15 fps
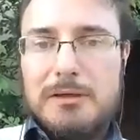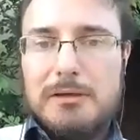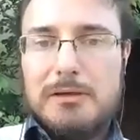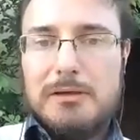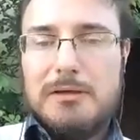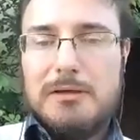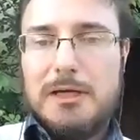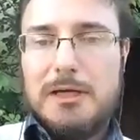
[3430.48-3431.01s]

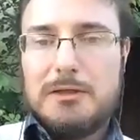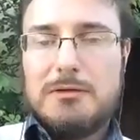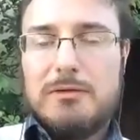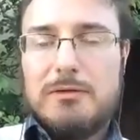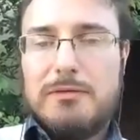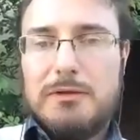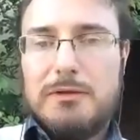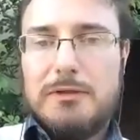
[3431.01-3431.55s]
Uh, next
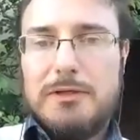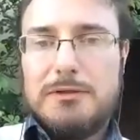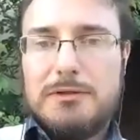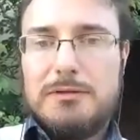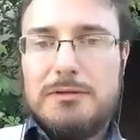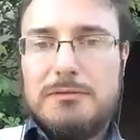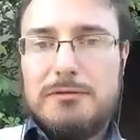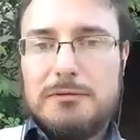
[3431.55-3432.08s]
on the
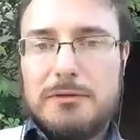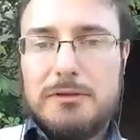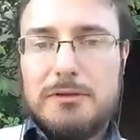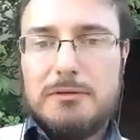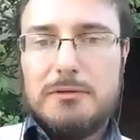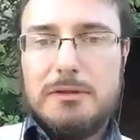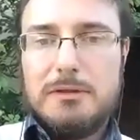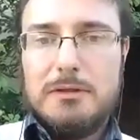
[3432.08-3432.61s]
list, if you look
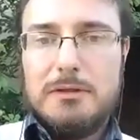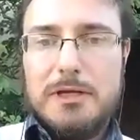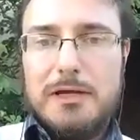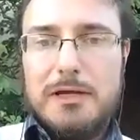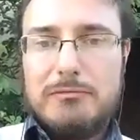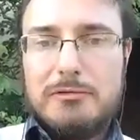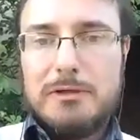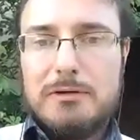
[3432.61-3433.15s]
at the
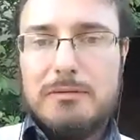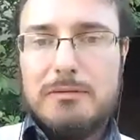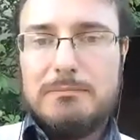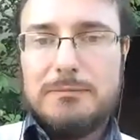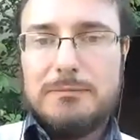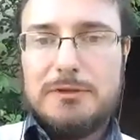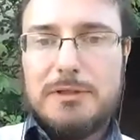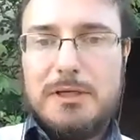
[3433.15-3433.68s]

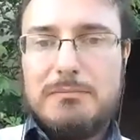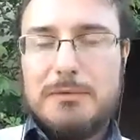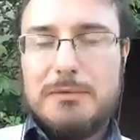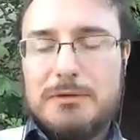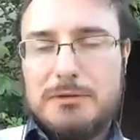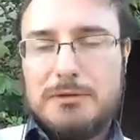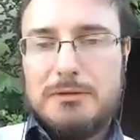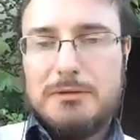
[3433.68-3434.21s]
AFRICOM
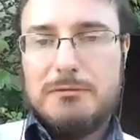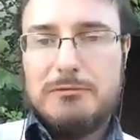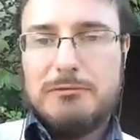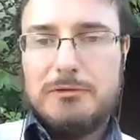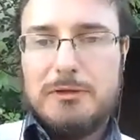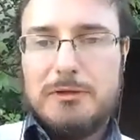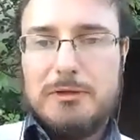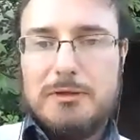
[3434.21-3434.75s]
statements of
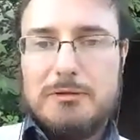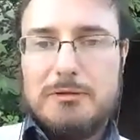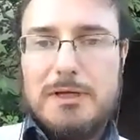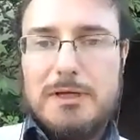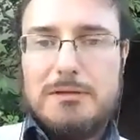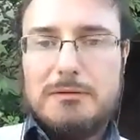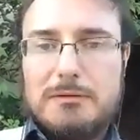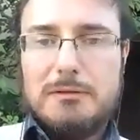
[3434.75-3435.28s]

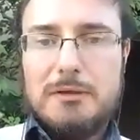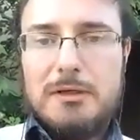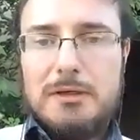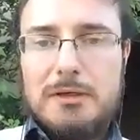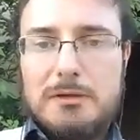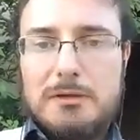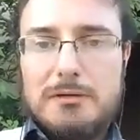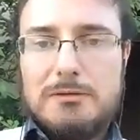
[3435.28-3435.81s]
intent,
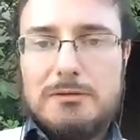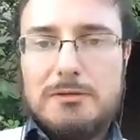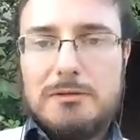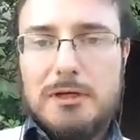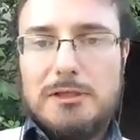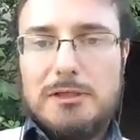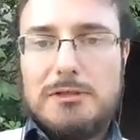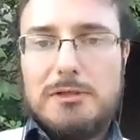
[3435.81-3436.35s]
it's
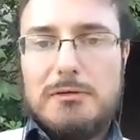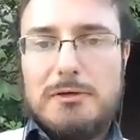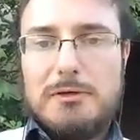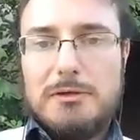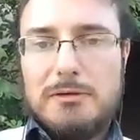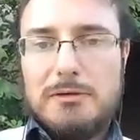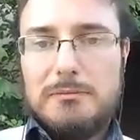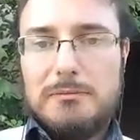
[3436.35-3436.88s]

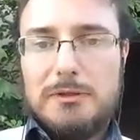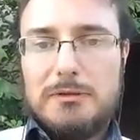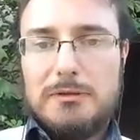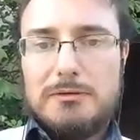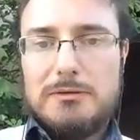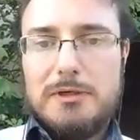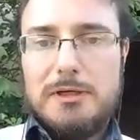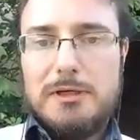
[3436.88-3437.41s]
Nigeria
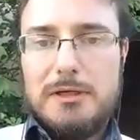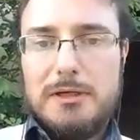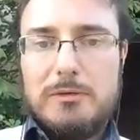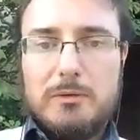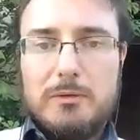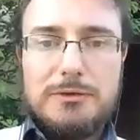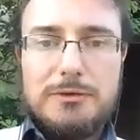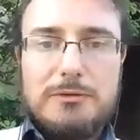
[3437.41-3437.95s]
because that
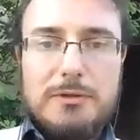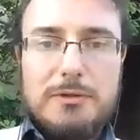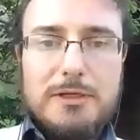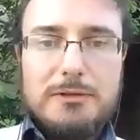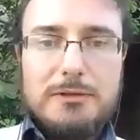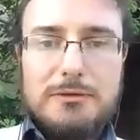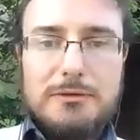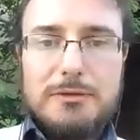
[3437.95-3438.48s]
also
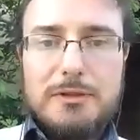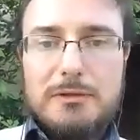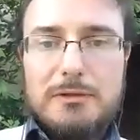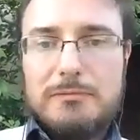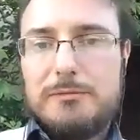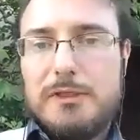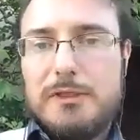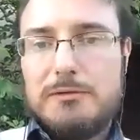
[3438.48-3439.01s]
has uh,
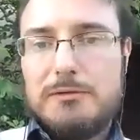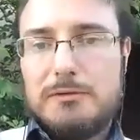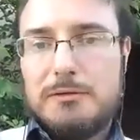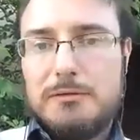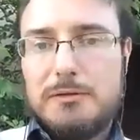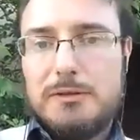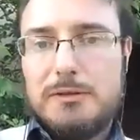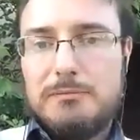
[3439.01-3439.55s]
either
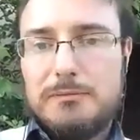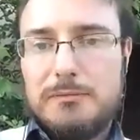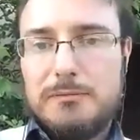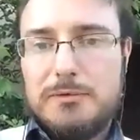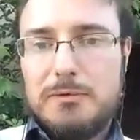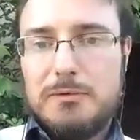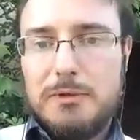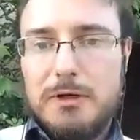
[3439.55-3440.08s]
the
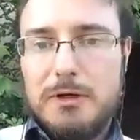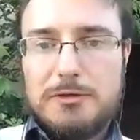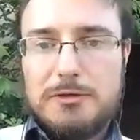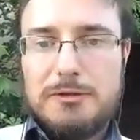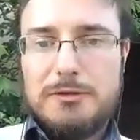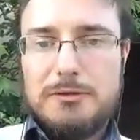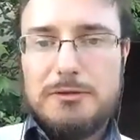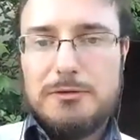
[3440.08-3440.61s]

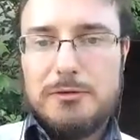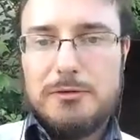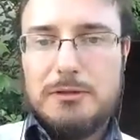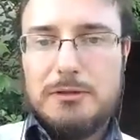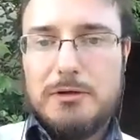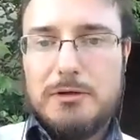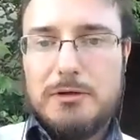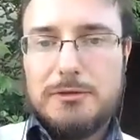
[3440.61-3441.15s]
largest,
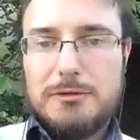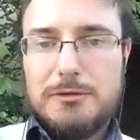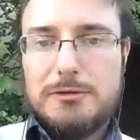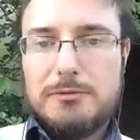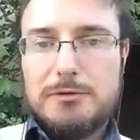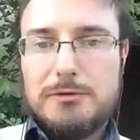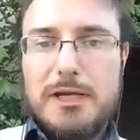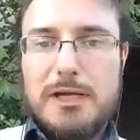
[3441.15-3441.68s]
joint
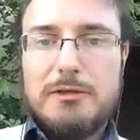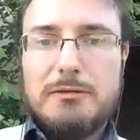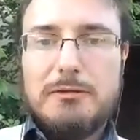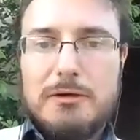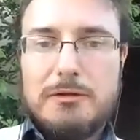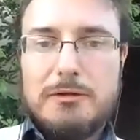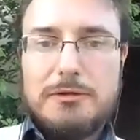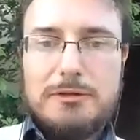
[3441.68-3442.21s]
largest, or second
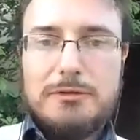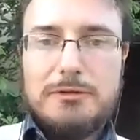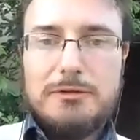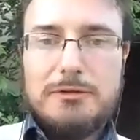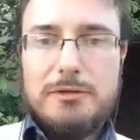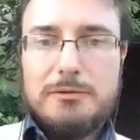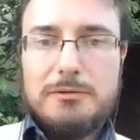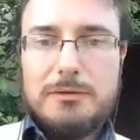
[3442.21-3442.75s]
largest
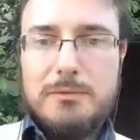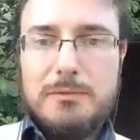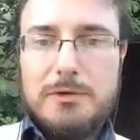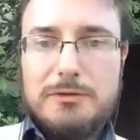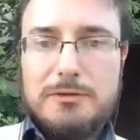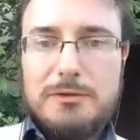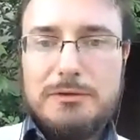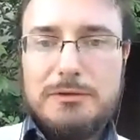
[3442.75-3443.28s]
oil
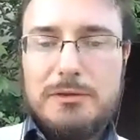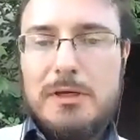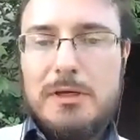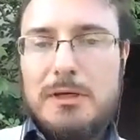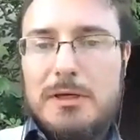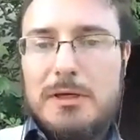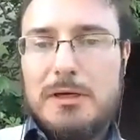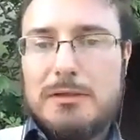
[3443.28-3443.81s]
deposits,
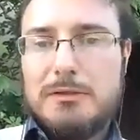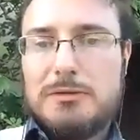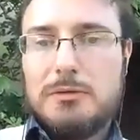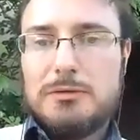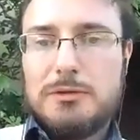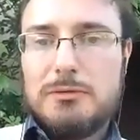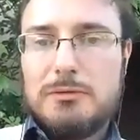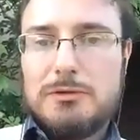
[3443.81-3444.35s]
and it's
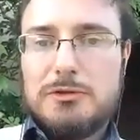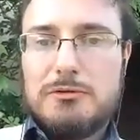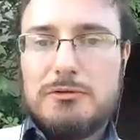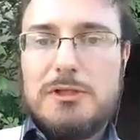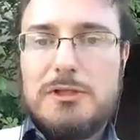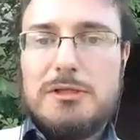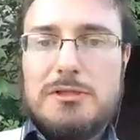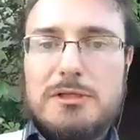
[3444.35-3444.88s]
also a
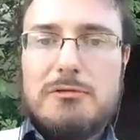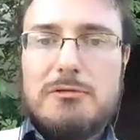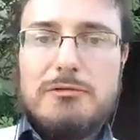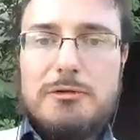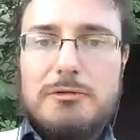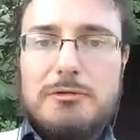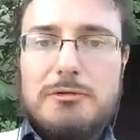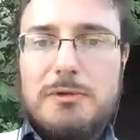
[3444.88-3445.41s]
strategic
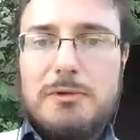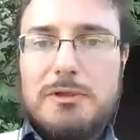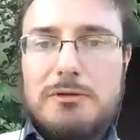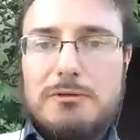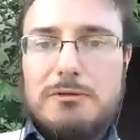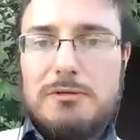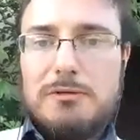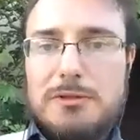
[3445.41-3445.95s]
route
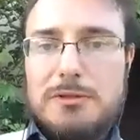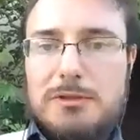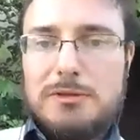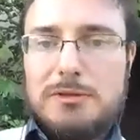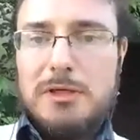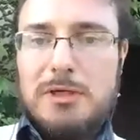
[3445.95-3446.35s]
because of its